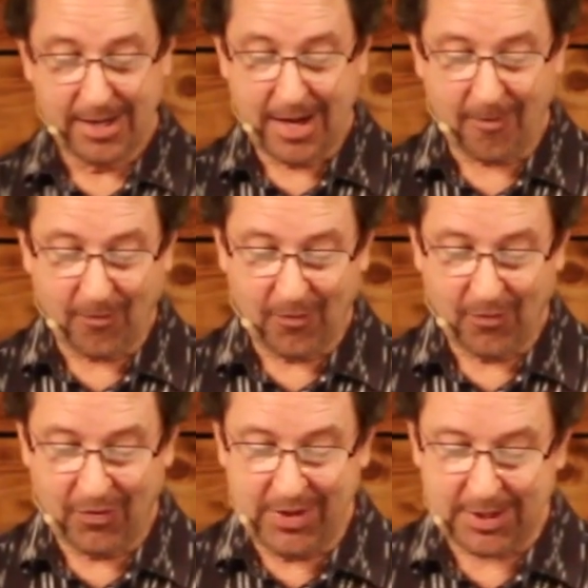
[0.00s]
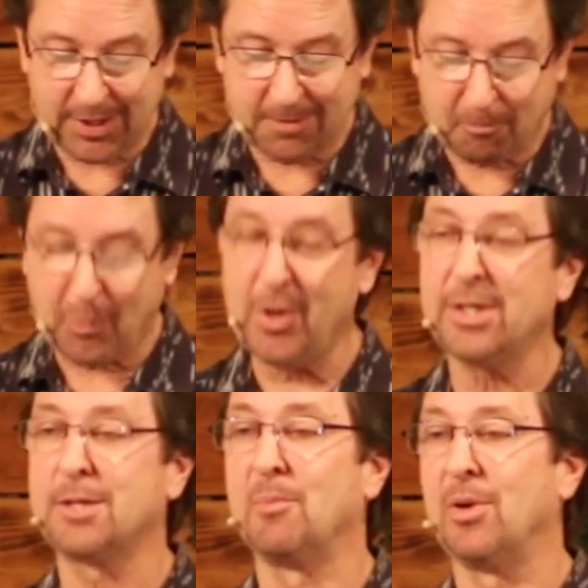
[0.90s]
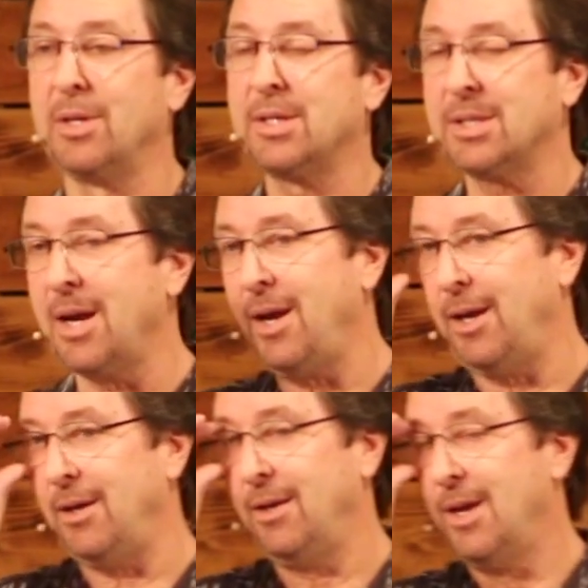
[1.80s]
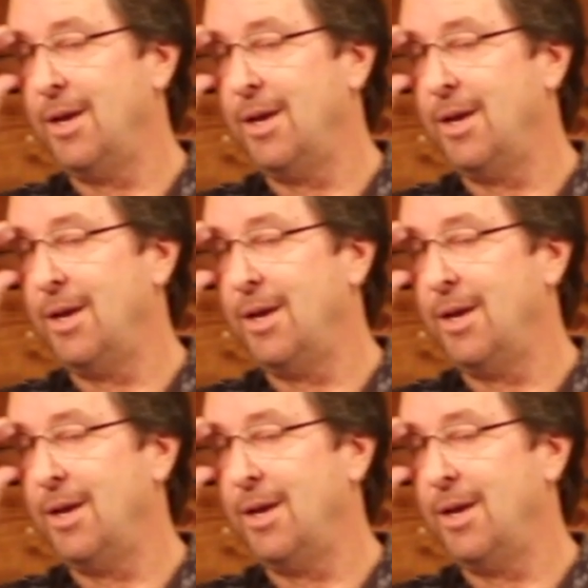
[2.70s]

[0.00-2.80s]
Now, this principle is saying